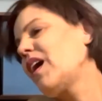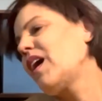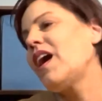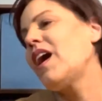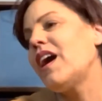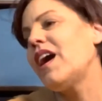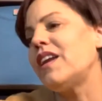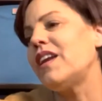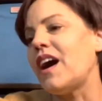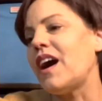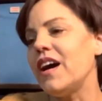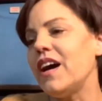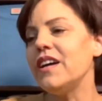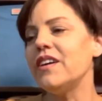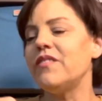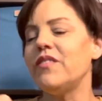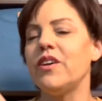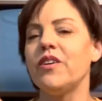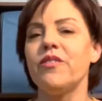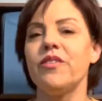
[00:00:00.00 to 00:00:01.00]
And I
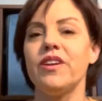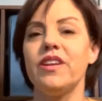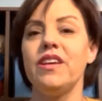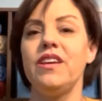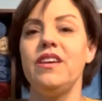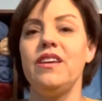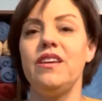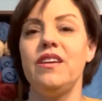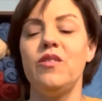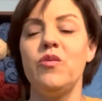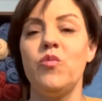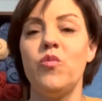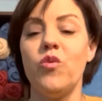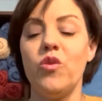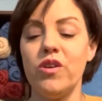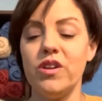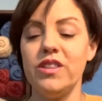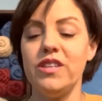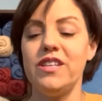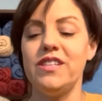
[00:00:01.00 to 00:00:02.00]
have already
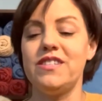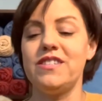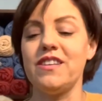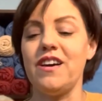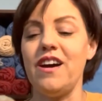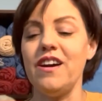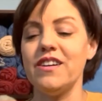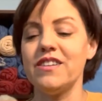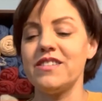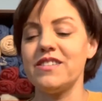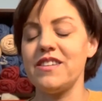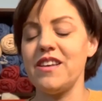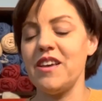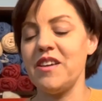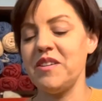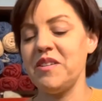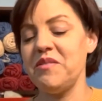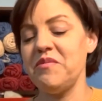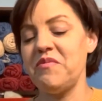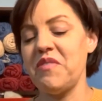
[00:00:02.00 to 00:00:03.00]
worn these socks,
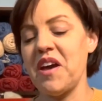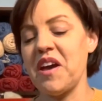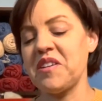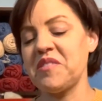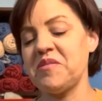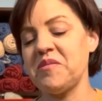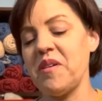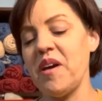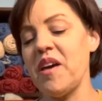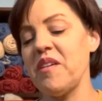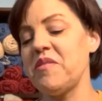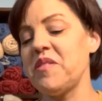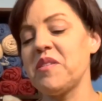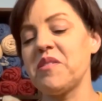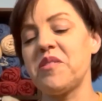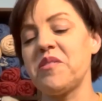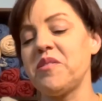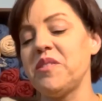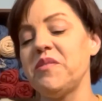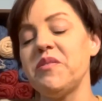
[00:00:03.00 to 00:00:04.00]
and in fact, I think
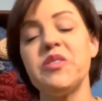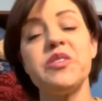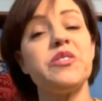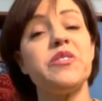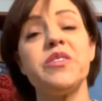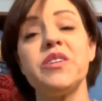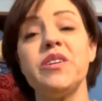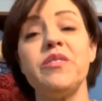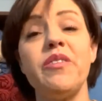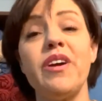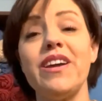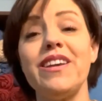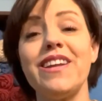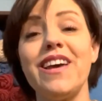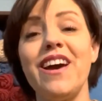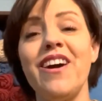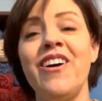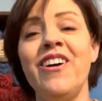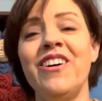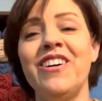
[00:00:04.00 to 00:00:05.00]
they're even dirty right now.